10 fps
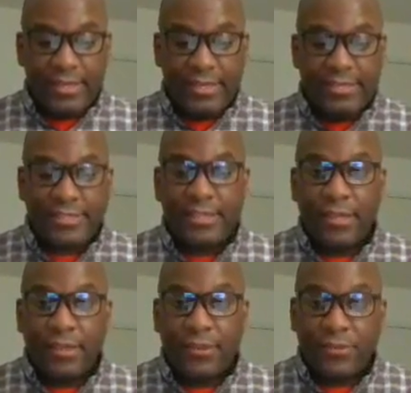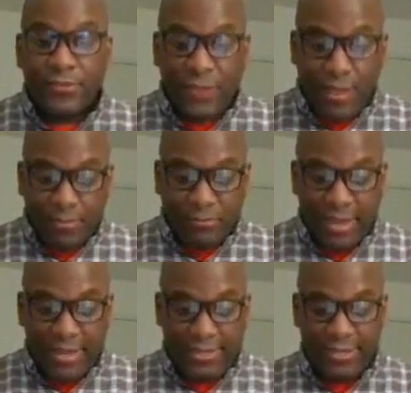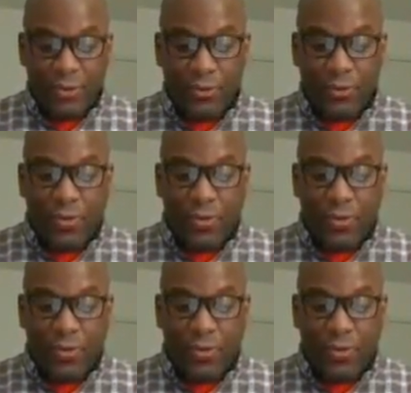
is somebody